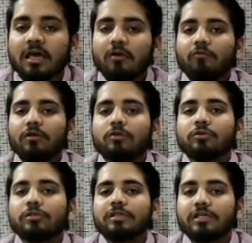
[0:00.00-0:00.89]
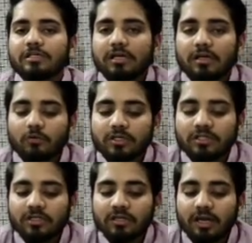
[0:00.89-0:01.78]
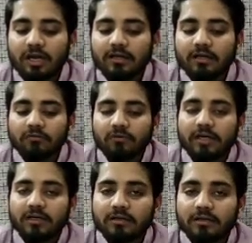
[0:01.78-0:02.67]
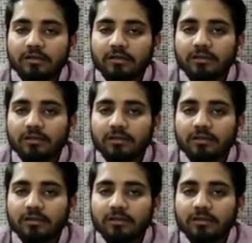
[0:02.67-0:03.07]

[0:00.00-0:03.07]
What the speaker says: We use Kirsch equation and find the